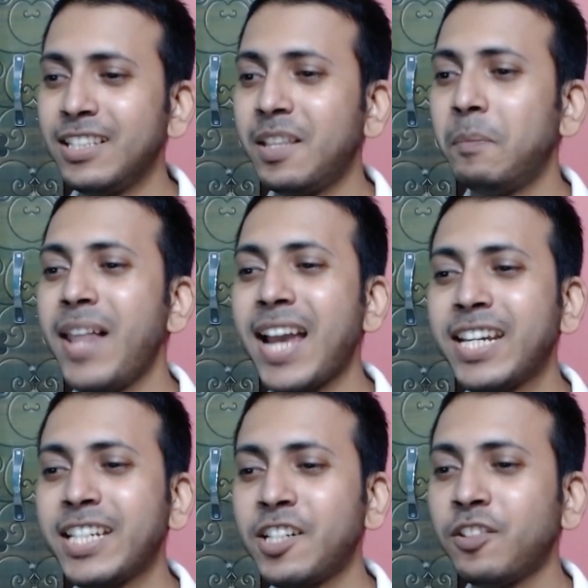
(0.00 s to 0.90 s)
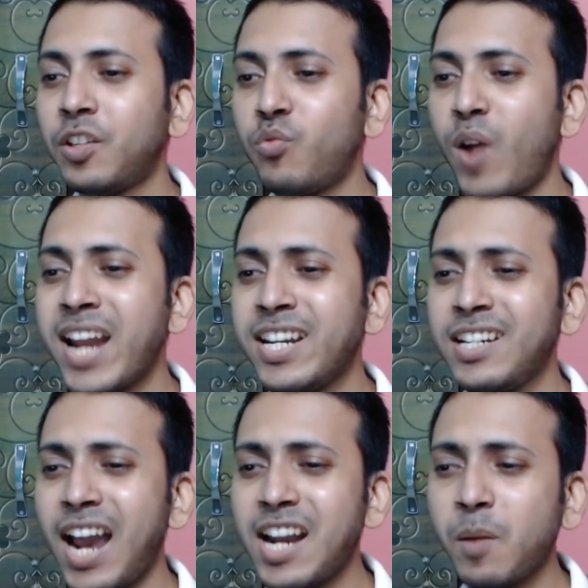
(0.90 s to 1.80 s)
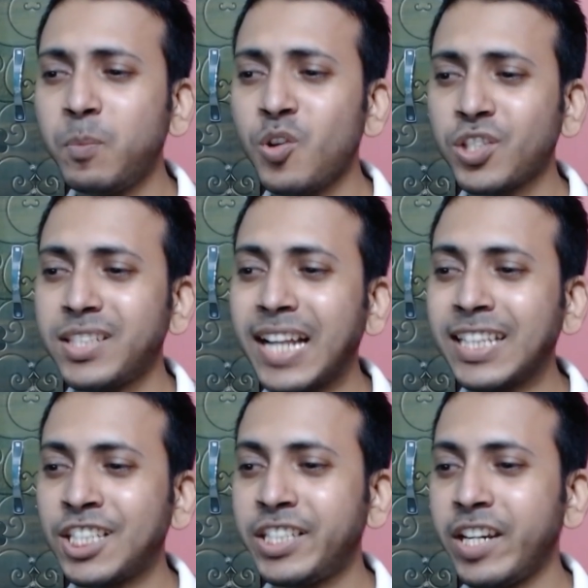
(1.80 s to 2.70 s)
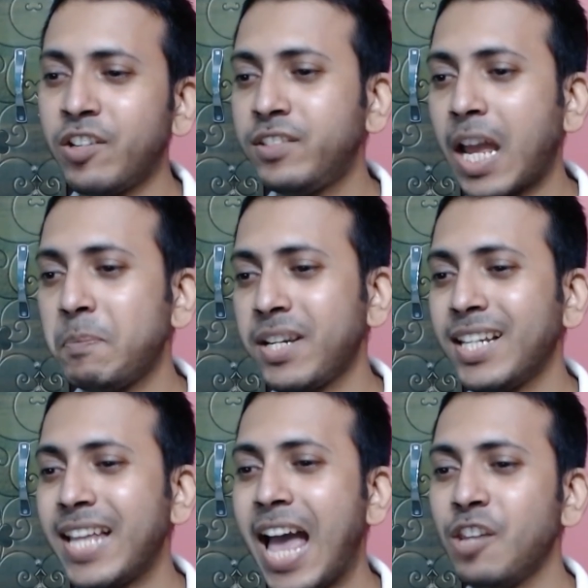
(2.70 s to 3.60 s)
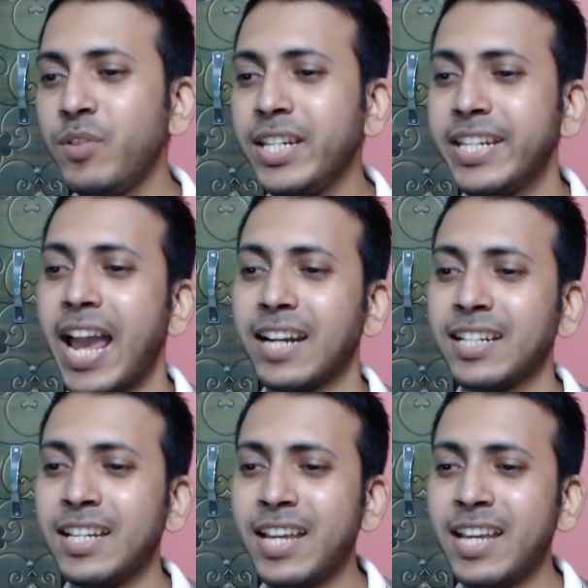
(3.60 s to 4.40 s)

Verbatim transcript: The black kitten on the right kind of looks like the stereotypical Halloween cat